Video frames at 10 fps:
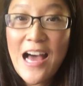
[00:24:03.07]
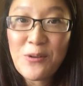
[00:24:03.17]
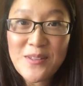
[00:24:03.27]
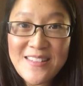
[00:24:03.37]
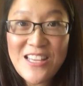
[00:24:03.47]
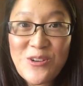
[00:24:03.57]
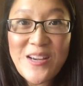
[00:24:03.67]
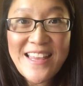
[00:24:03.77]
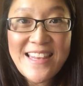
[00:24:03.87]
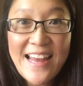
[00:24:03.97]
I will see you
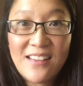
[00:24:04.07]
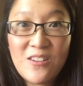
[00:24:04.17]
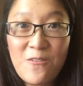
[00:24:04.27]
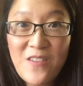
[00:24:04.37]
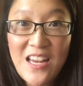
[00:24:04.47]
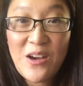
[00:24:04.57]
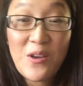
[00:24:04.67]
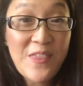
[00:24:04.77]
in the next video.